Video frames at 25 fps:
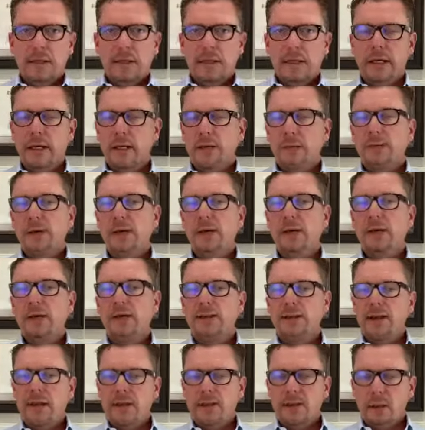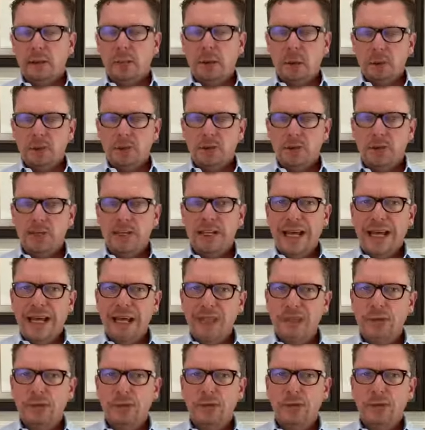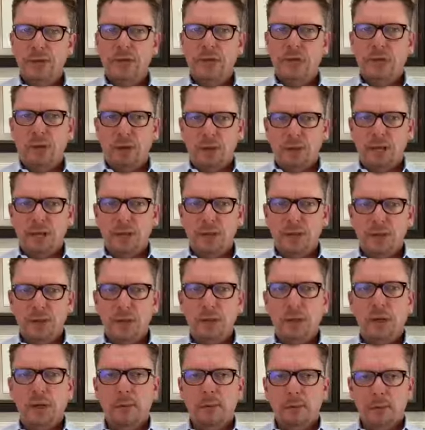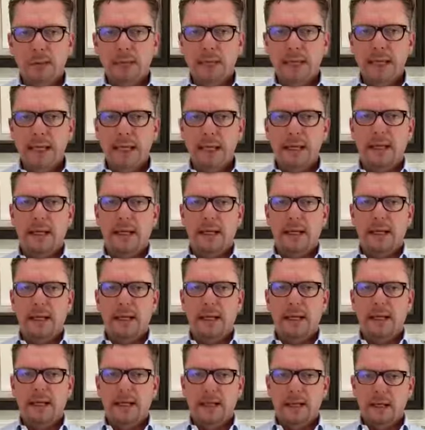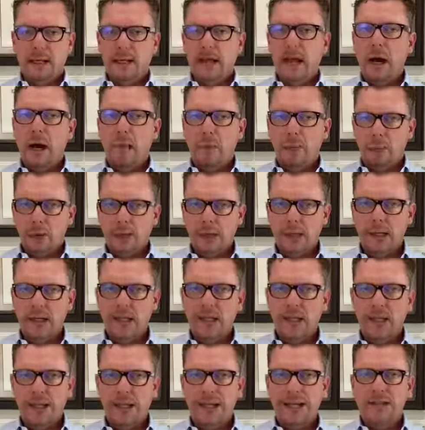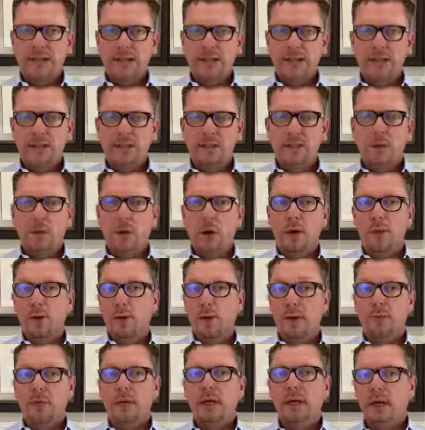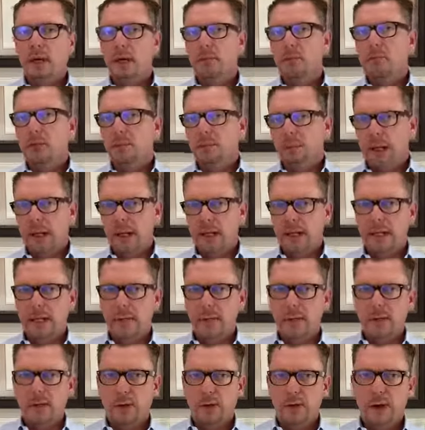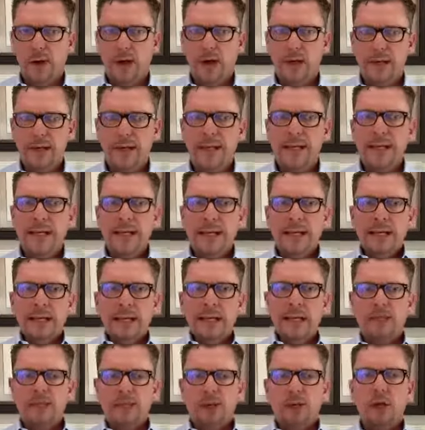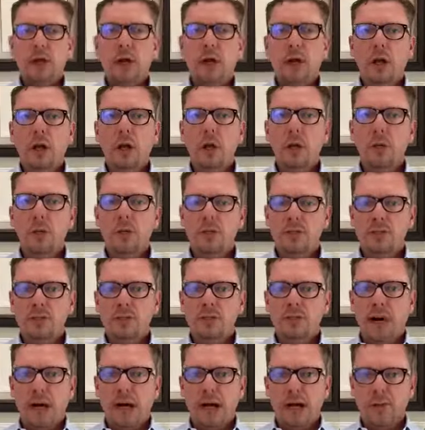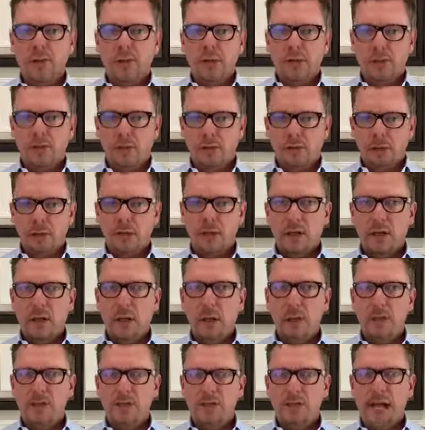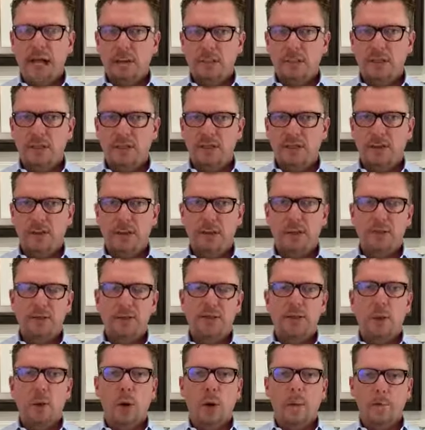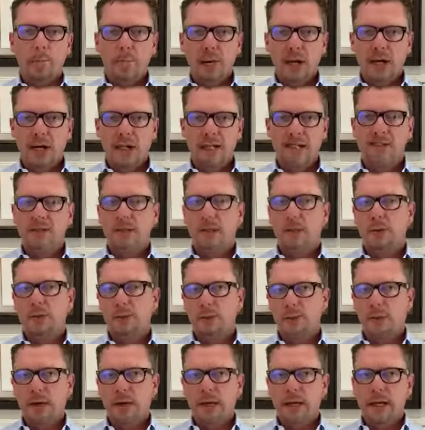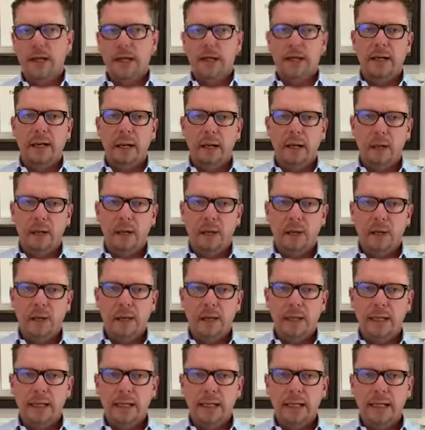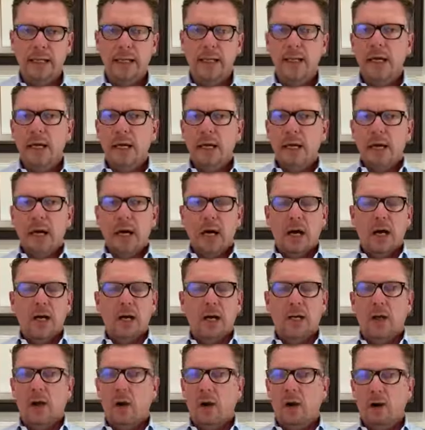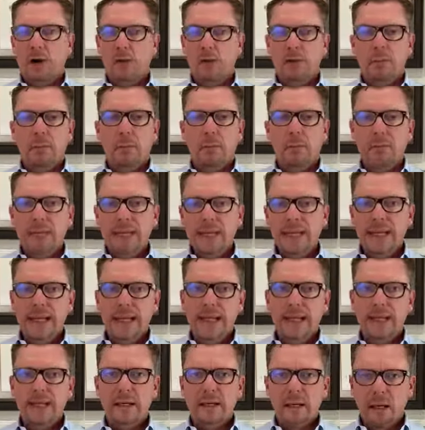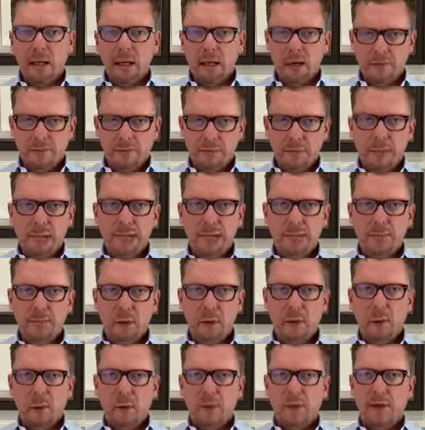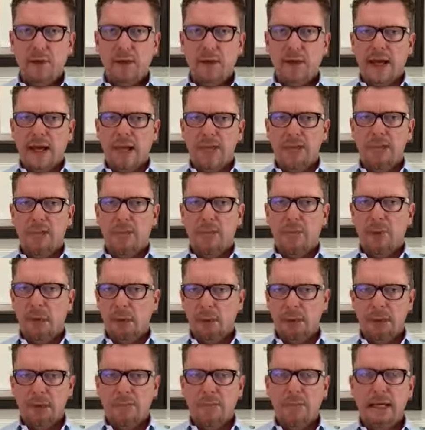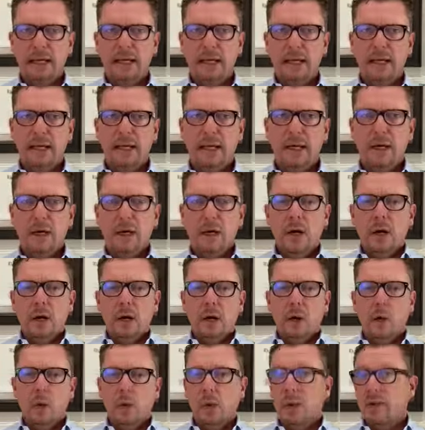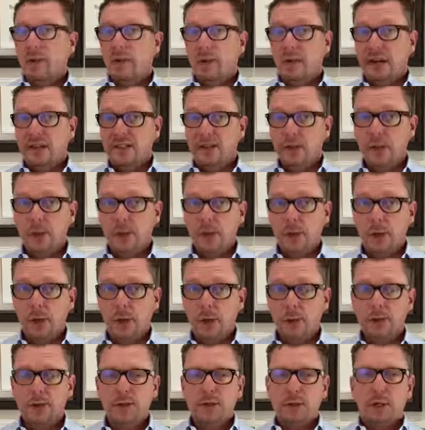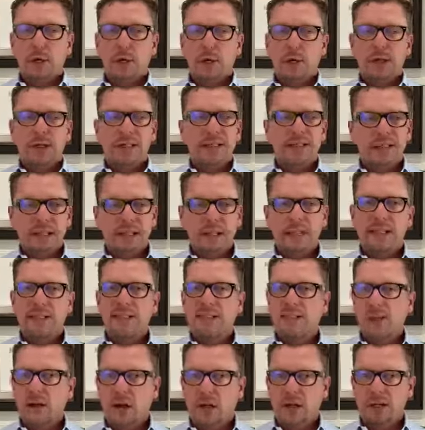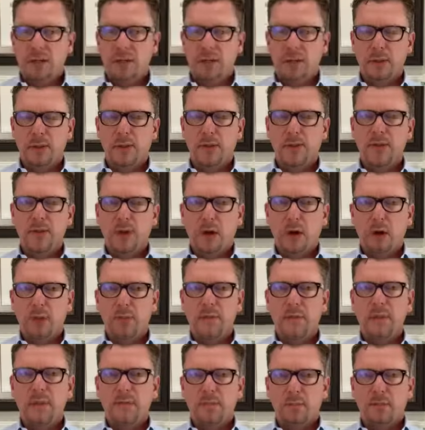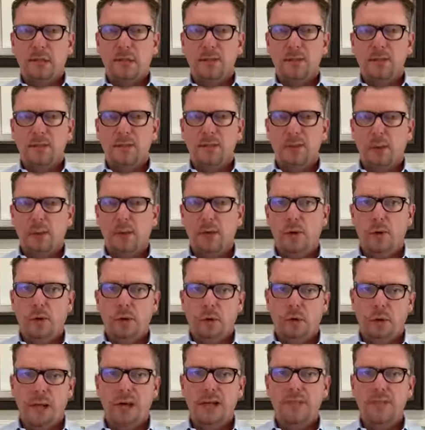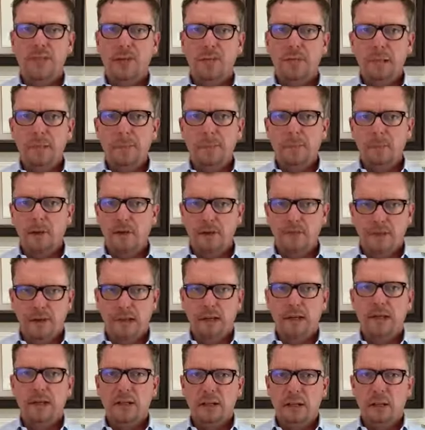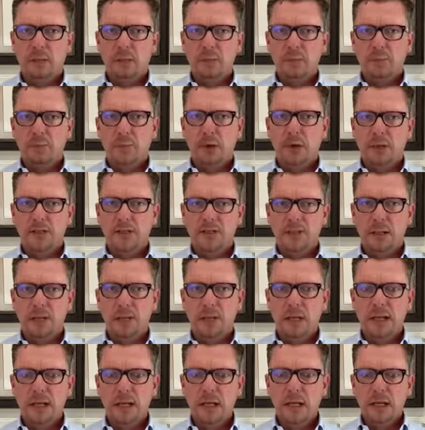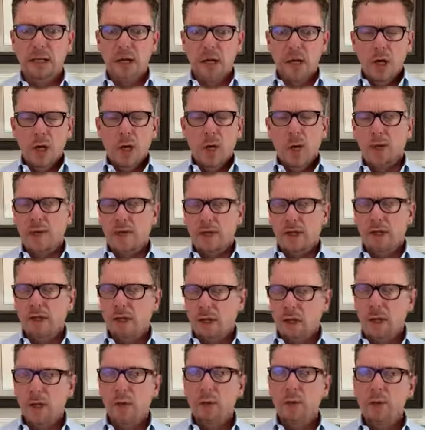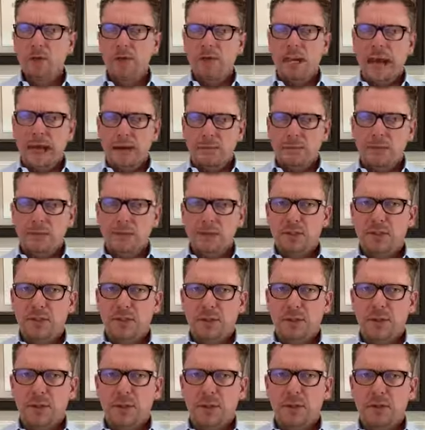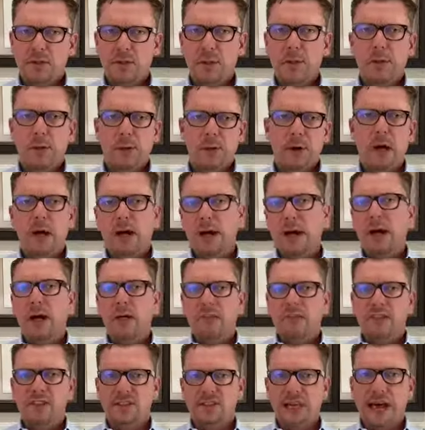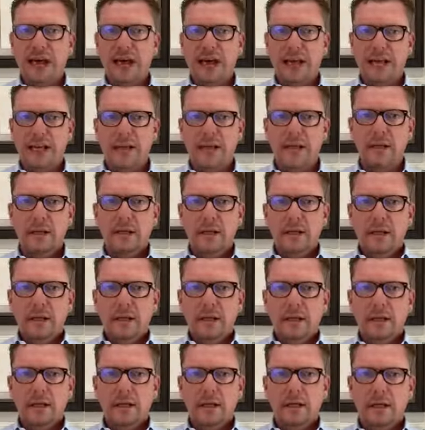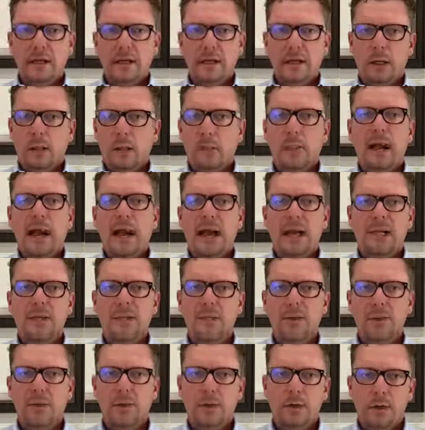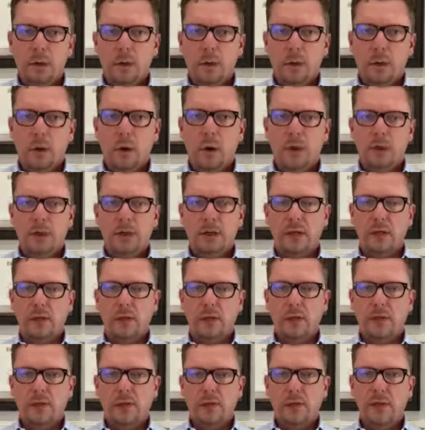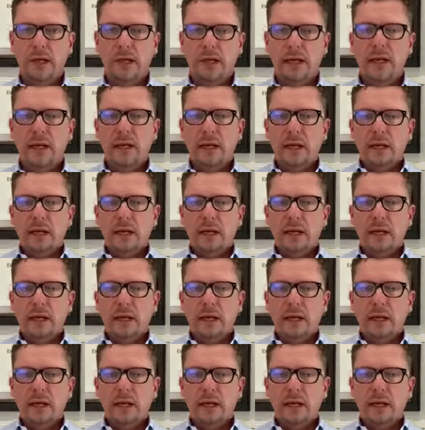It appears that the most dangerous place you can be in an outbreak like this, whether it becomes a pandemic or not, is a closed environment with a closed atmosphere. So a bus, a train, an airplane, a large meeting of people, whether that's a public meeting or whether that's church, clinics and hospitals, all these places where there are lots of people in very close proximity with a closed atmosphere. So you're not outside in a pasture or walking on the street.